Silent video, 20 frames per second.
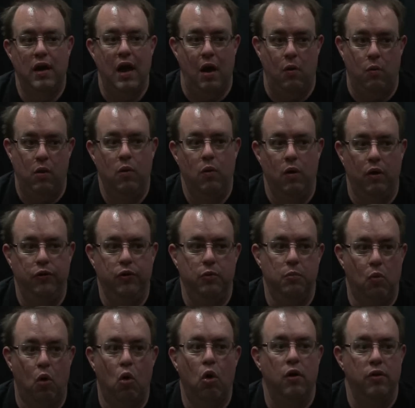yeah. We will do
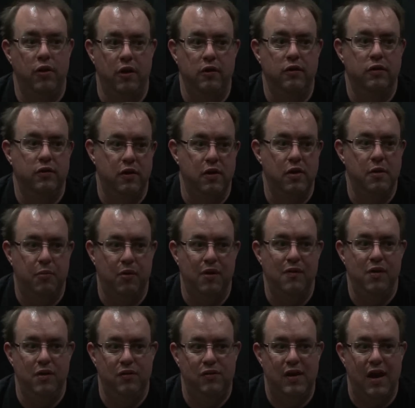more than the
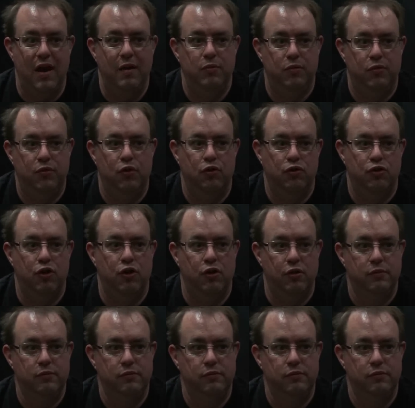previous games, for sure.